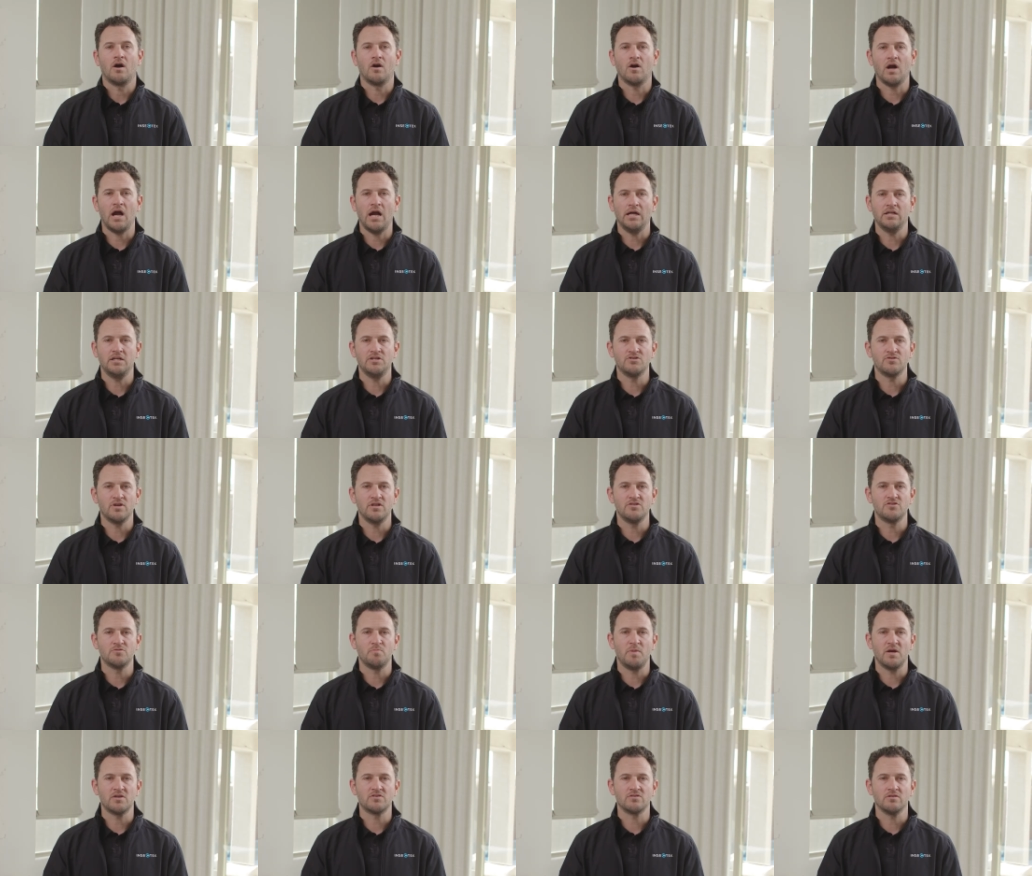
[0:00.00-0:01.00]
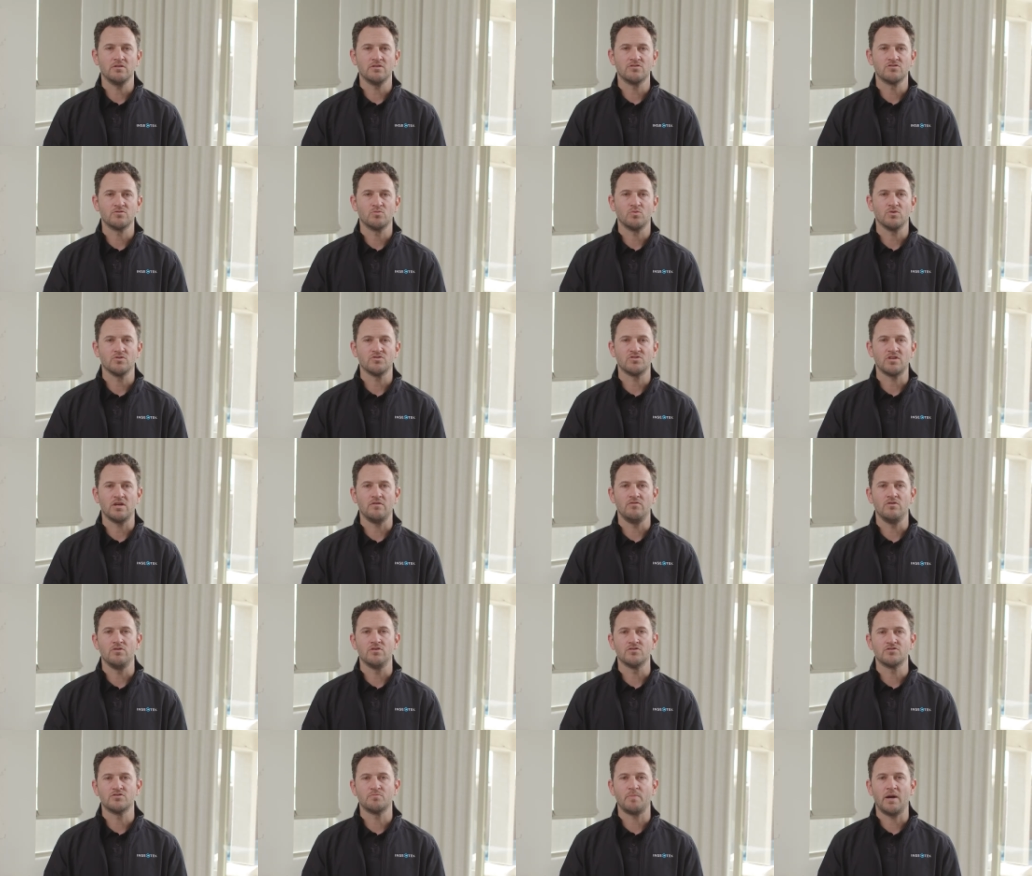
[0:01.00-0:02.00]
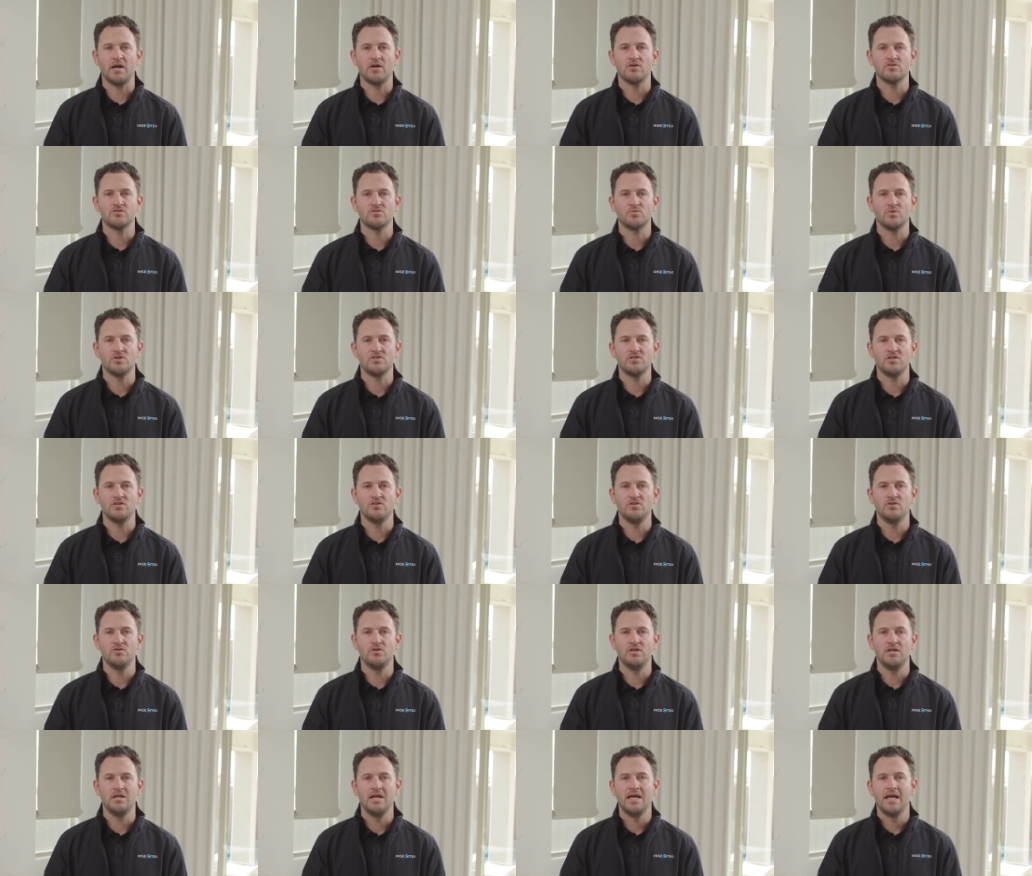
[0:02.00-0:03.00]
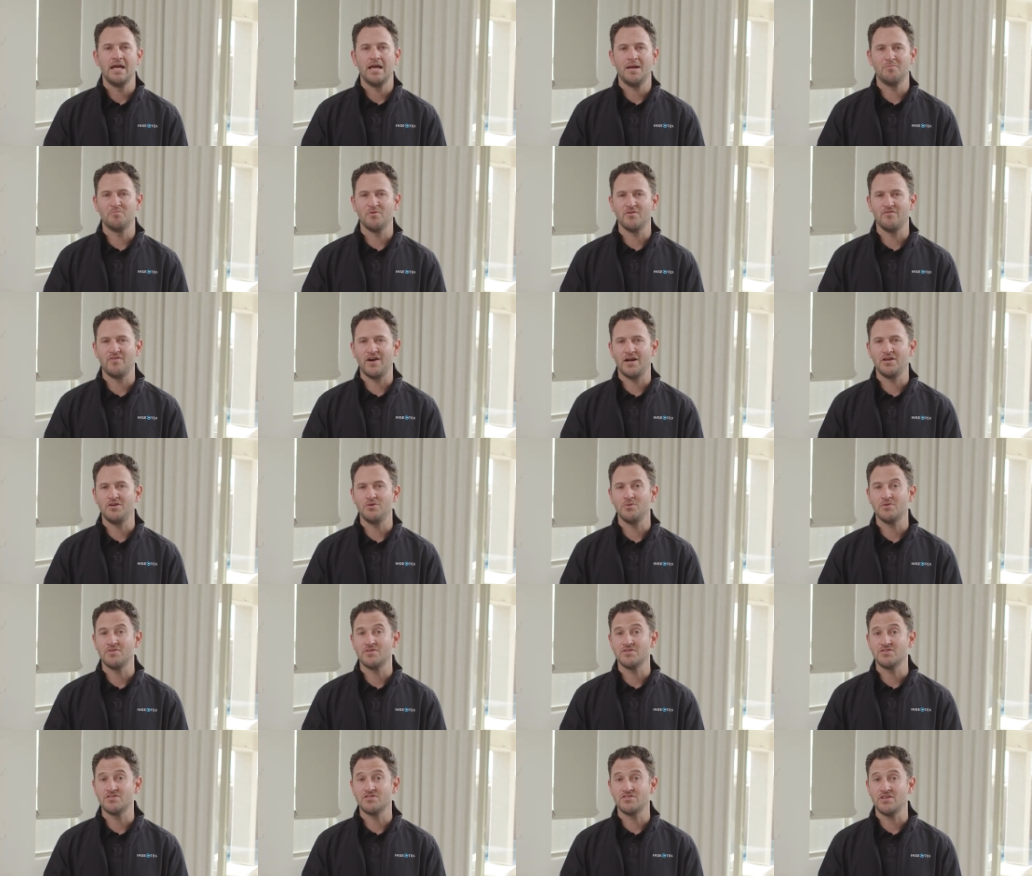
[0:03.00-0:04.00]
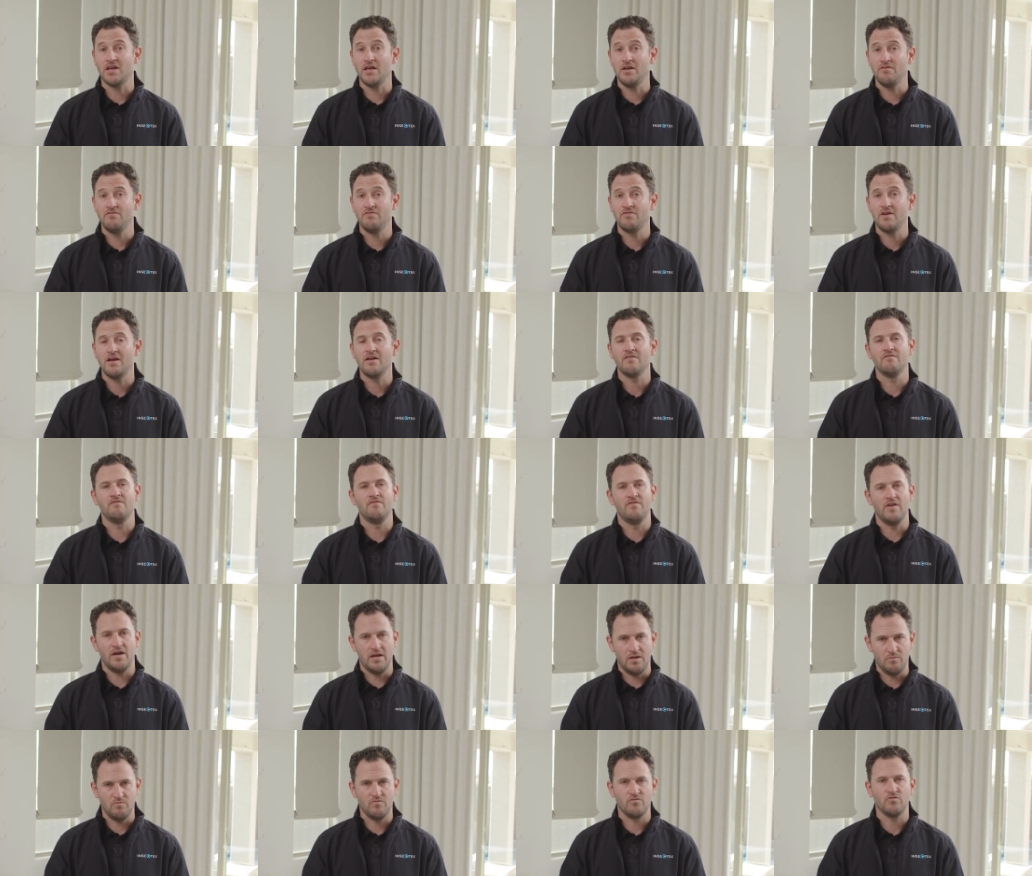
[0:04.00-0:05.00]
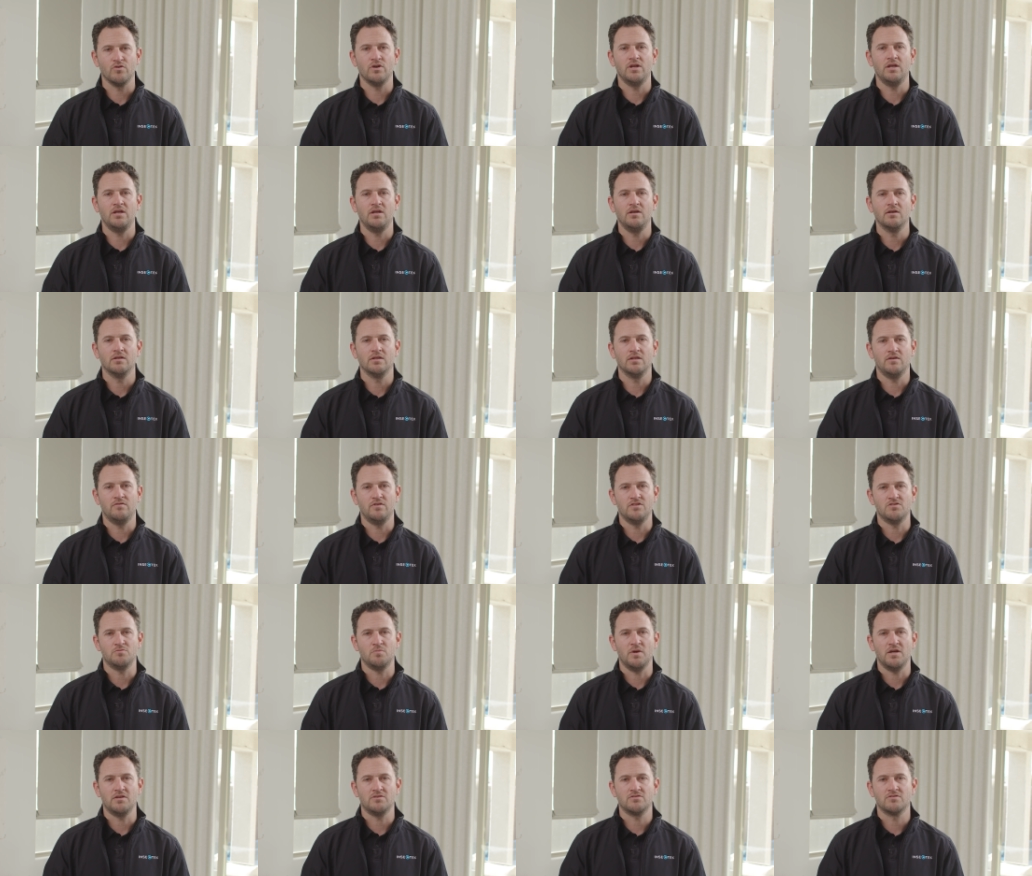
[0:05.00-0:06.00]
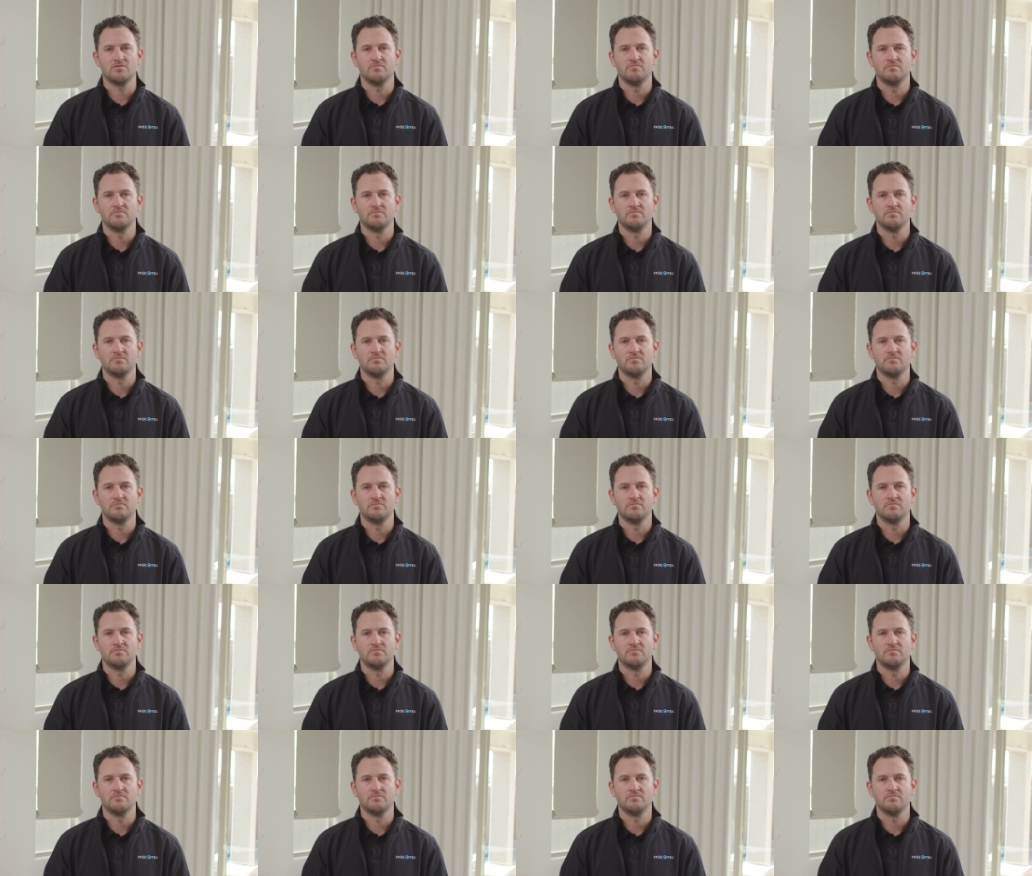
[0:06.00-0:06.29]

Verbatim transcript: Our highly trained specialists will save you the spider squishing duty and provide you with a safe, venom-free living space.